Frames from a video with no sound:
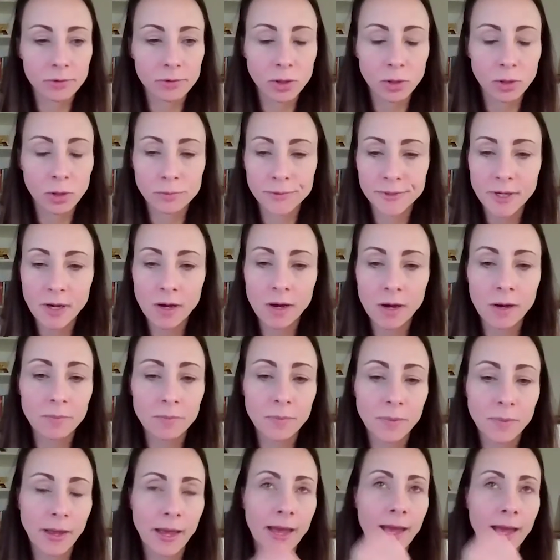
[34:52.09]
shows
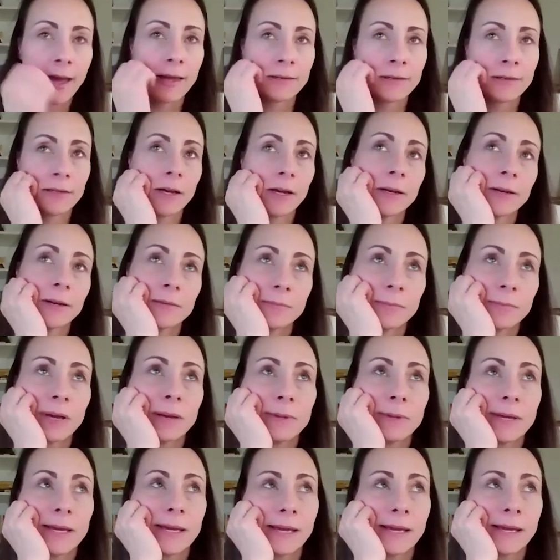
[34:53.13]
up and kind of
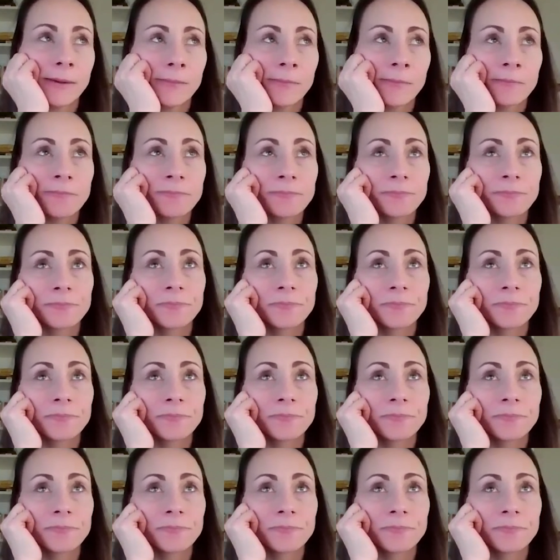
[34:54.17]
maybe,